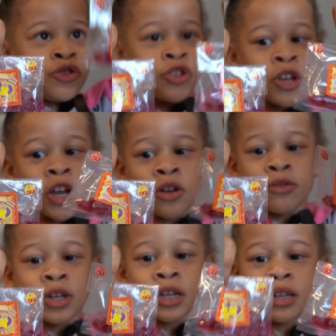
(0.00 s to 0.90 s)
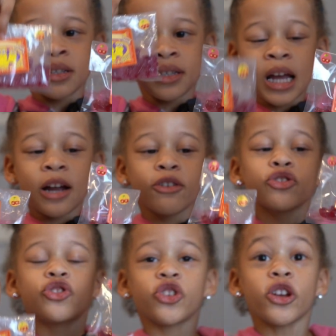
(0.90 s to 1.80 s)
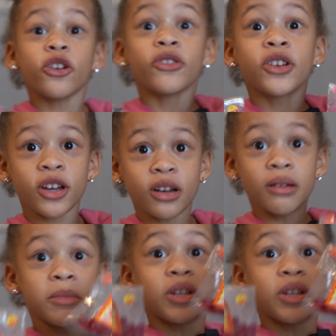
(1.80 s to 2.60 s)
Cherry and sour cherry gum.